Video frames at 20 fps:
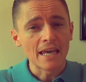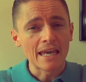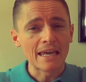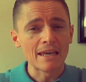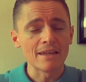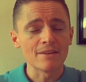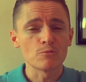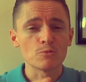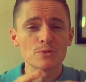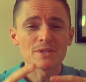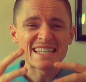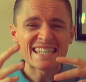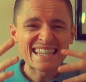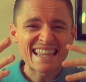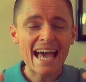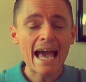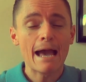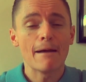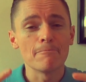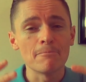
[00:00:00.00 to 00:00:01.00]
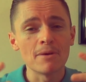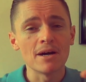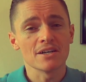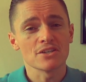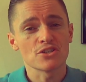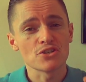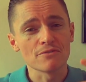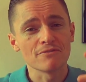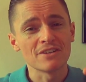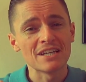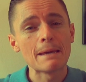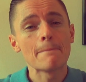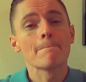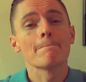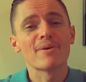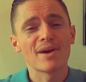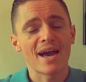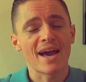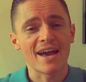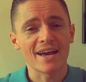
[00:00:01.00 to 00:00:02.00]
It was that much of an
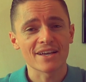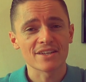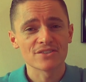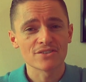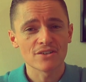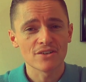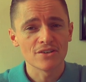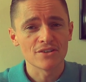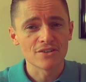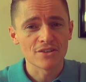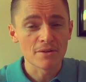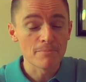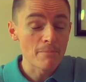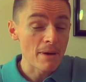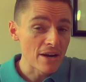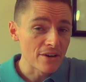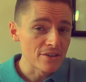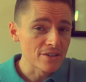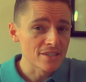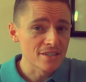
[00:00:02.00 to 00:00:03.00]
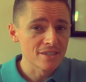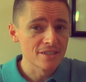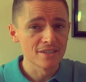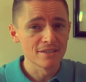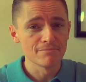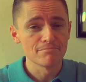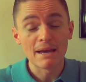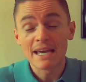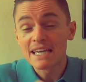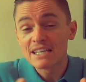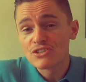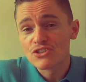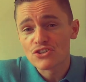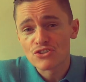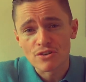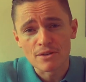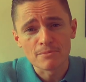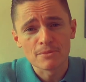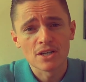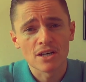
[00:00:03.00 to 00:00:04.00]
impact on American
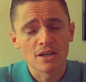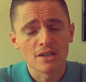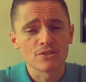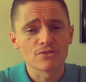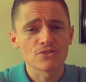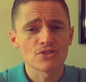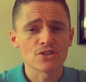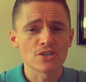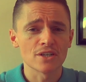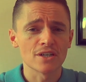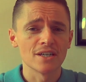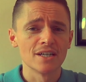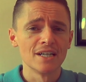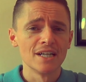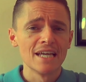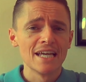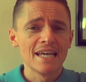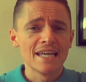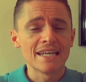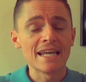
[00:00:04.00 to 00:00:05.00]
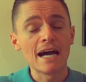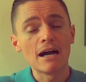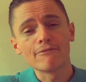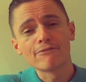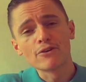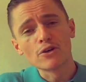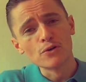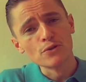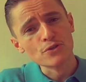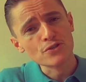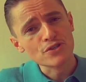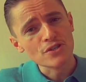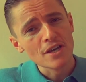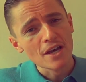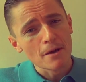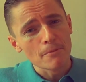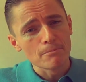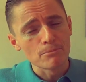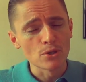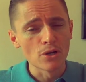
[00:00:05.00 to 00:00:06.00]
mainstream culture. Now, of
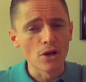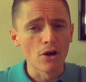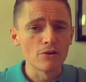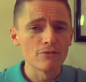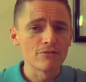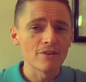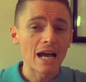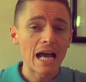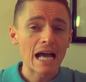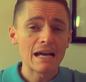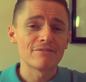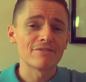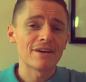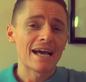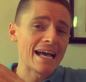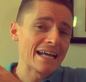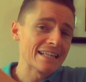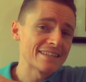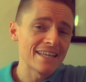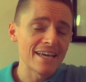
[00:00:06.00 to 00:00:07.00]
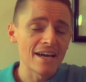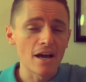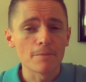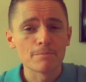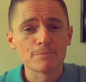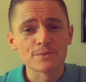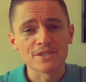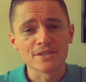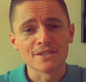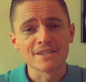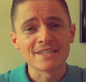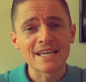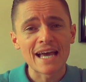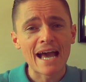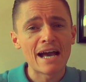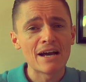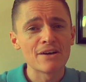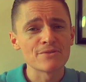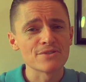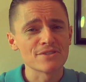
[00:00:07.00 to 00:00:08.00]
course, Bulova have had their ups and
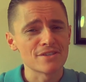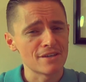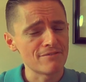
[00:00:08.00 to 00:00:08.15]
downs.